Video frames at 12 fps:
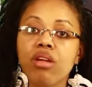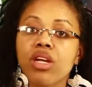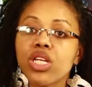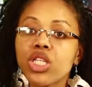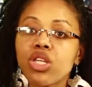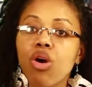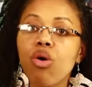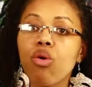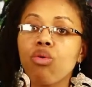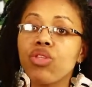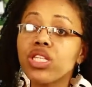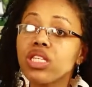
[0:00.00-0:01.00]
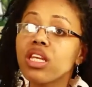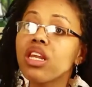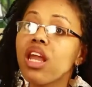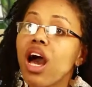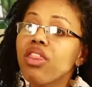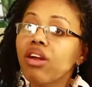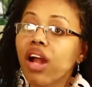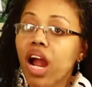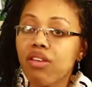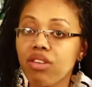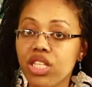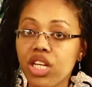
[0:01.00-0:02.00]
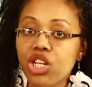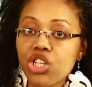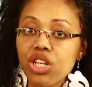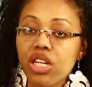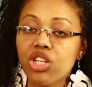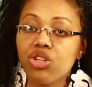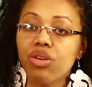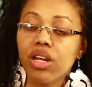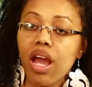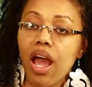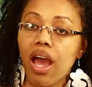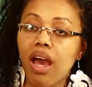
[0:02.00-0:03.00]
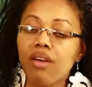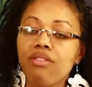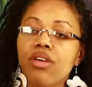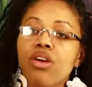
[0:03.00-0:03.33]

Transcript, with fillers: So this is another conversation that you can have